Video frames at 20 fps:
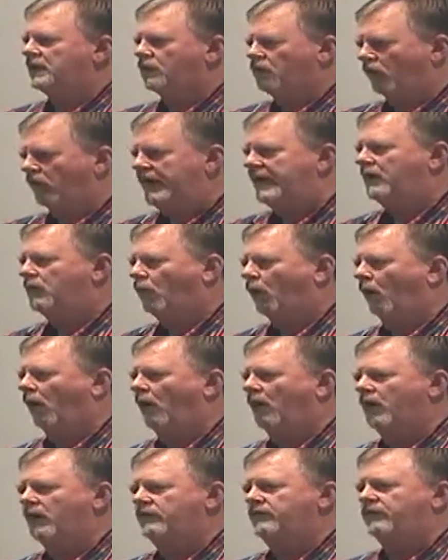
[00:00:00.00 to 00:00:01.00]
Greek
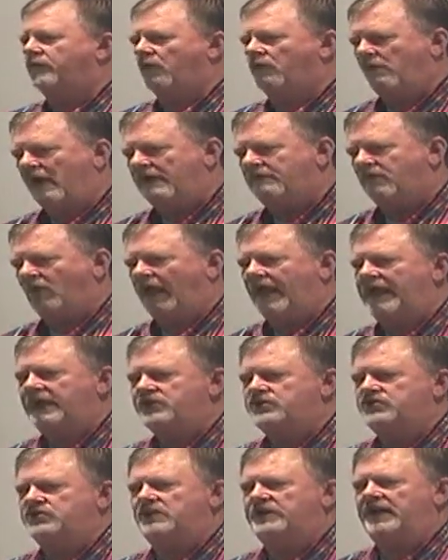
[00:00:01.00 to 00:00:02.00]
word for
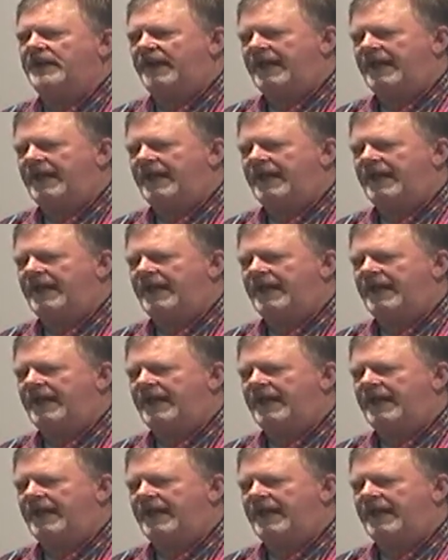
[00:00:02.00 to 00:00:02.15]
revelation,